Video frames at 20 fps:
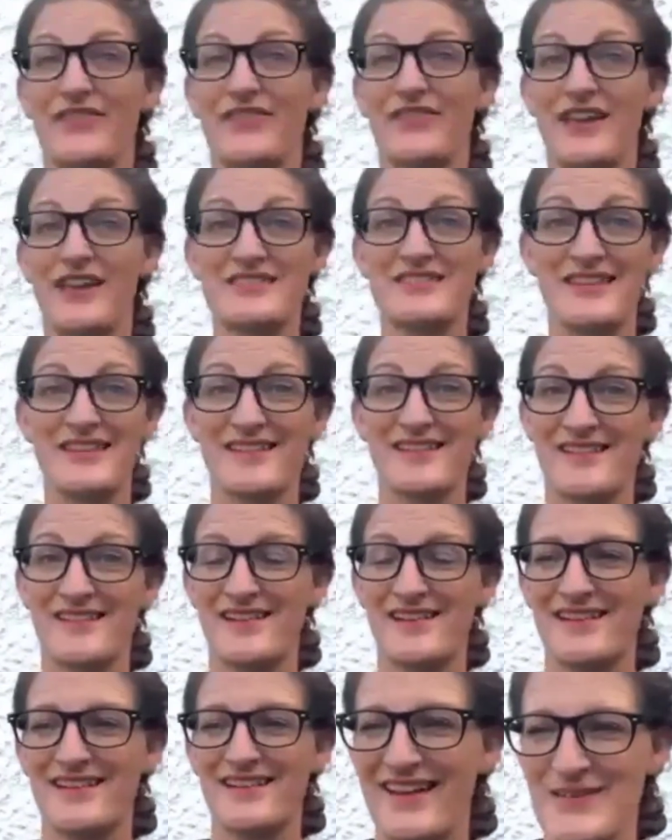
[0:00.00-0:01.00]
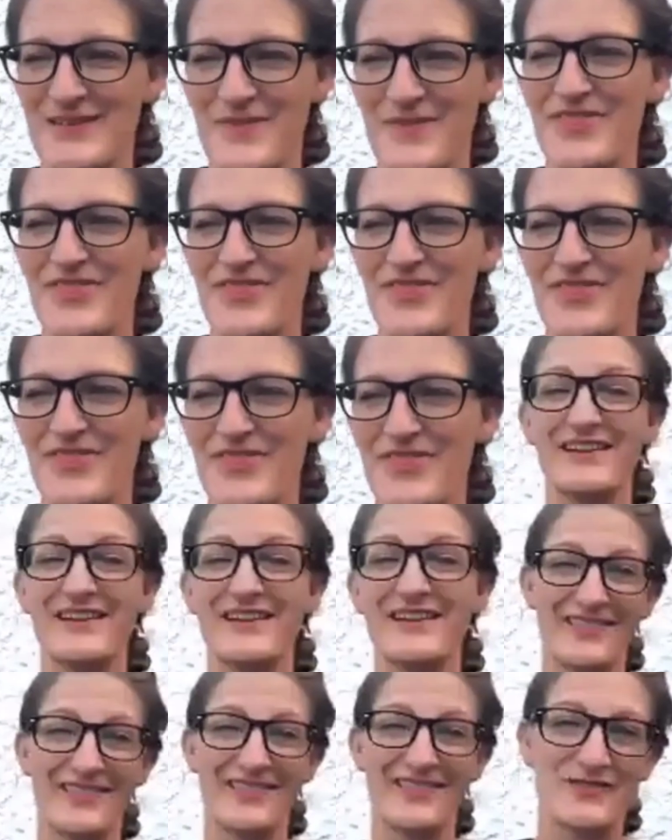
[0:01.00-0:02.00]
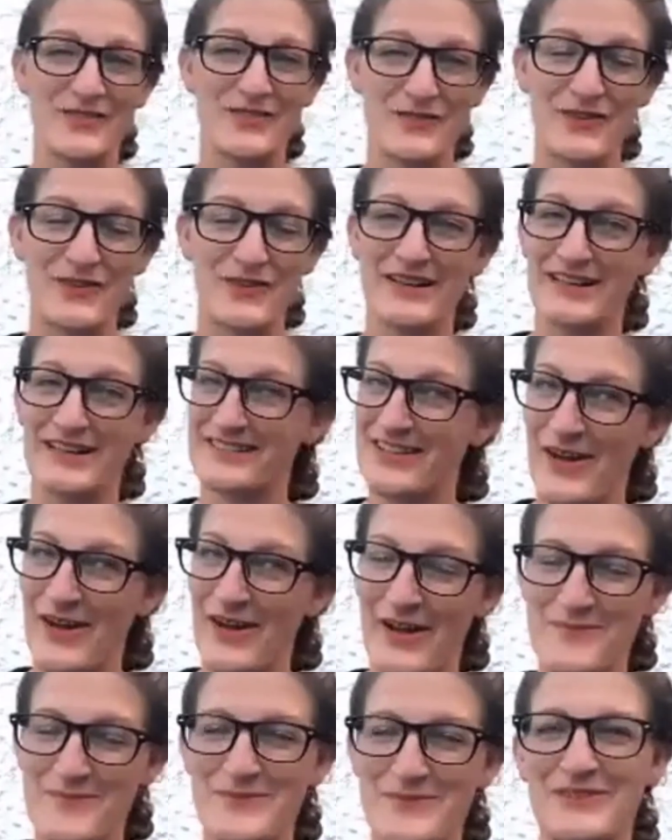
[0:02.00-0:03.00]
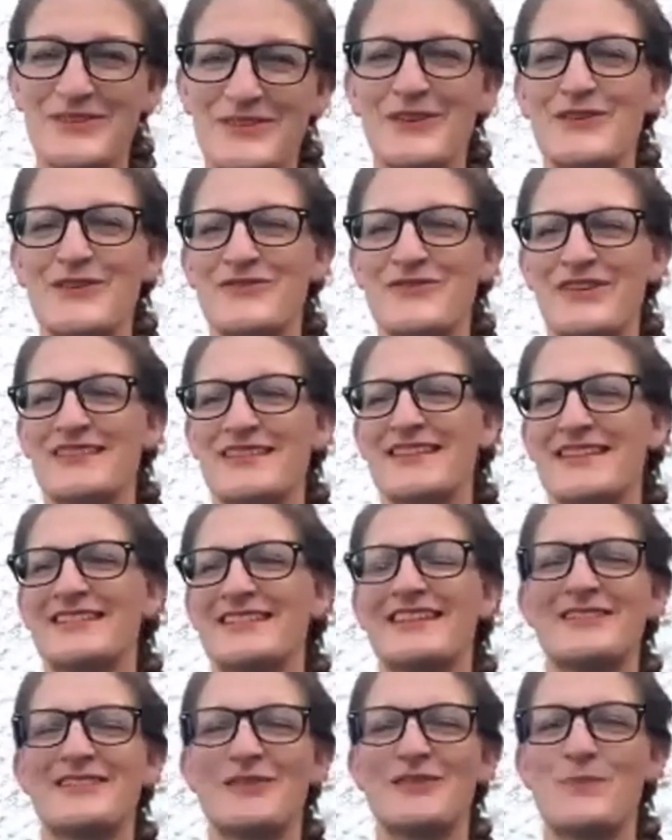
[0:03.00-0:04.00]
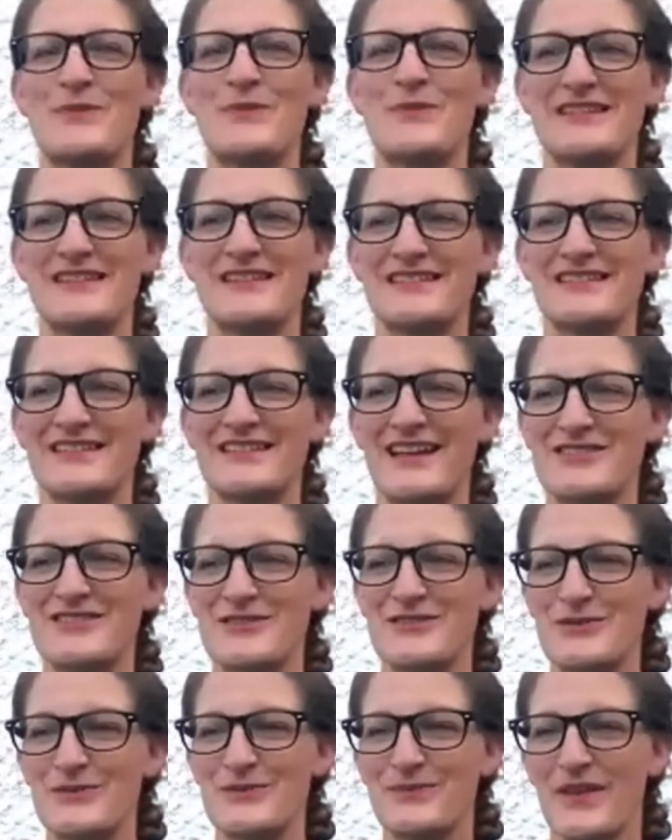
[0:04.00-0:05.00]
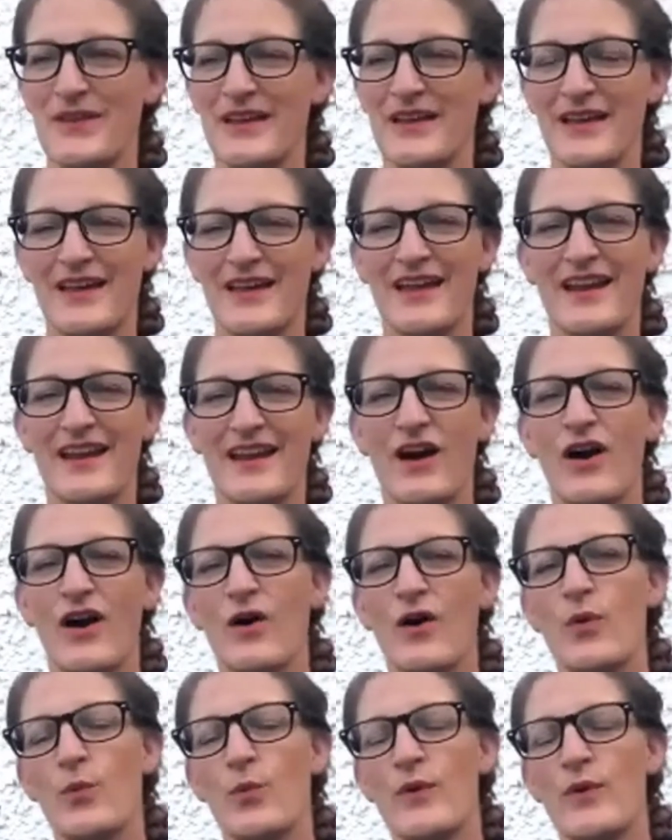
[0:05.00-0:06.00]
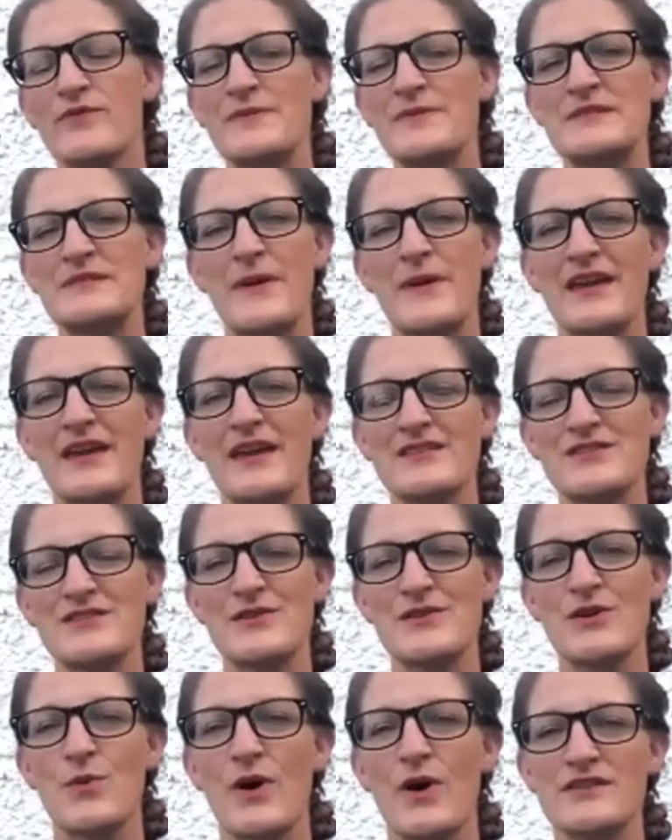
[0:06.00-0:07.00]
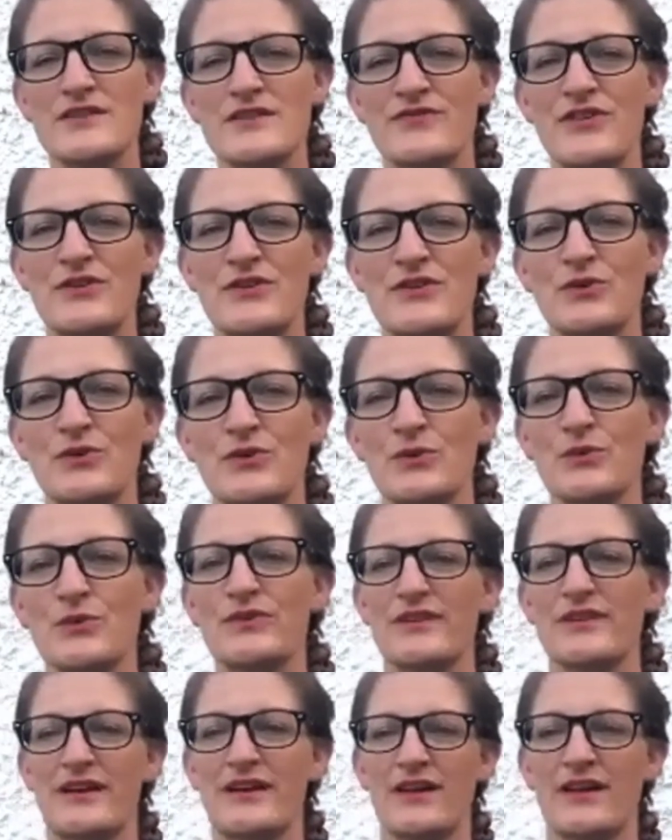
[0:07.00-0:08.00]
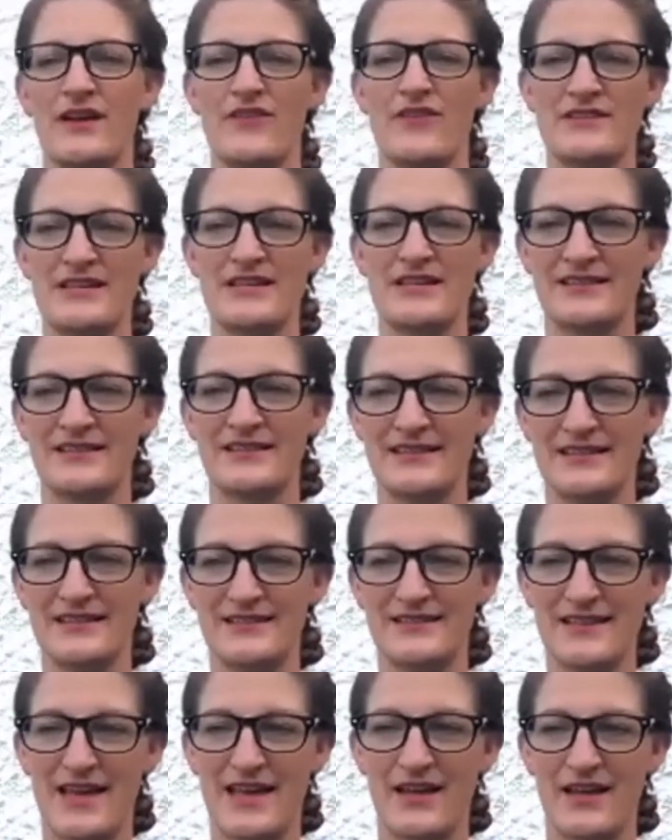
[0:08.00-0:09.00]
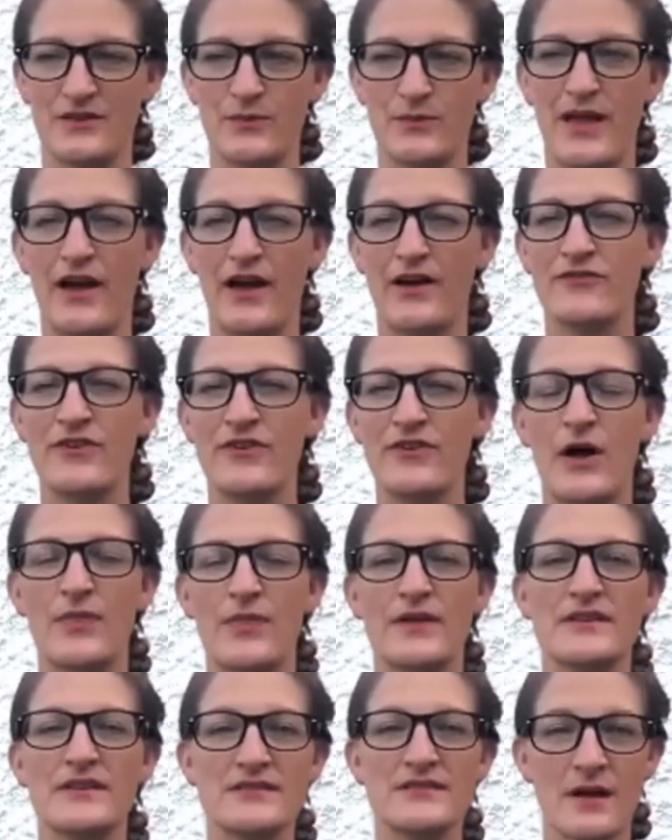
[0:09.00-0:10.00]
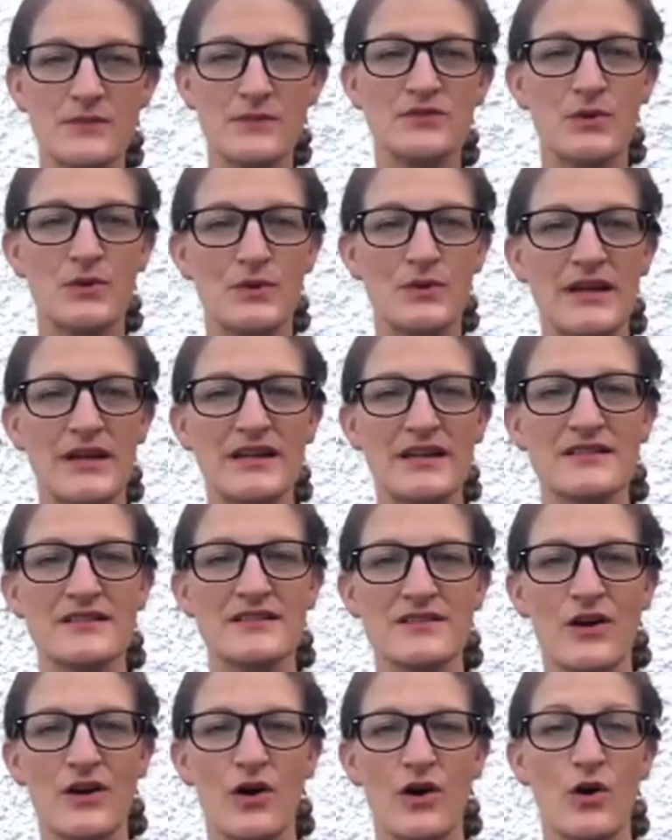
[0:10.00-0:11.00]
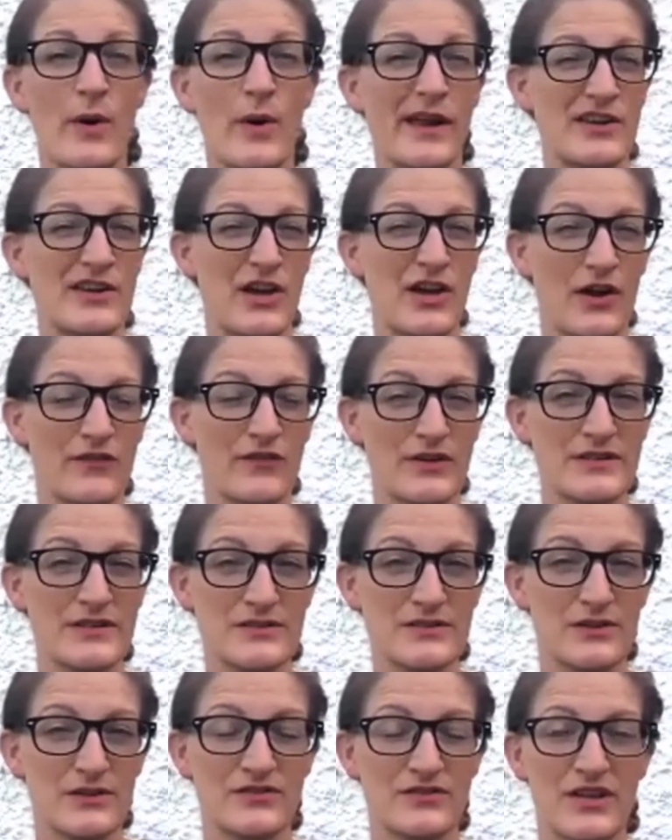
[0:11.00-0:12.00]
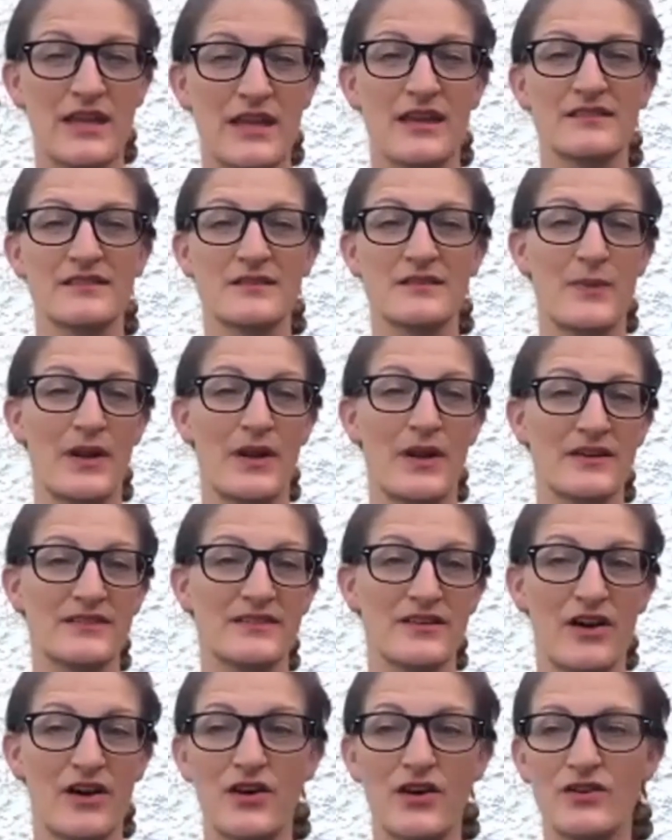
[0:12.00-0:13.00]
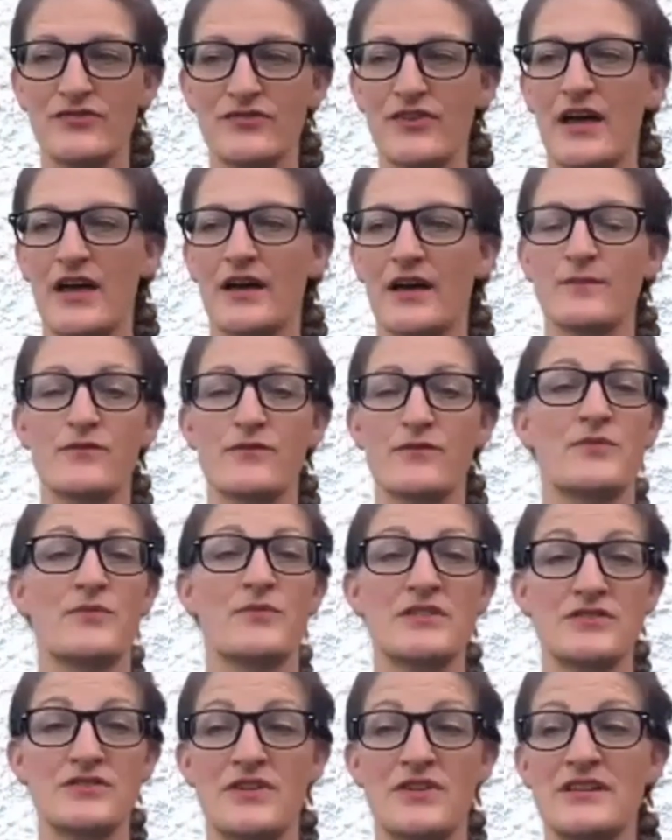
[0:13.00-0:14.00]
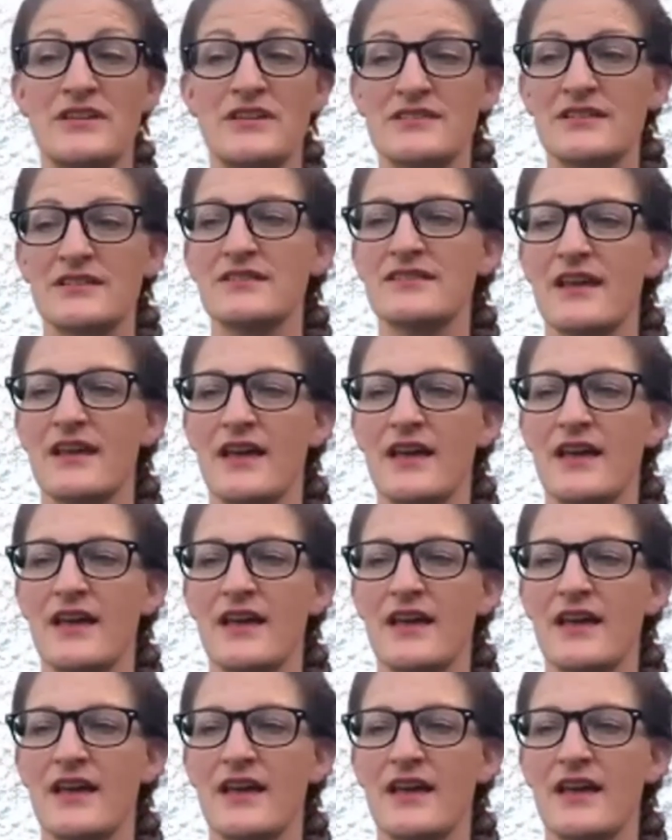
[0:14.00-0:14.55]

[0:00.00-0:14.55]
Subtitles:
are. Thank you again for finding time to fit us into your busy schedule. Now, we've been speaking to quite a few schools here at Axcis, and we have found that some school leaders are quite nervous of taking supply staff for obvious reasons.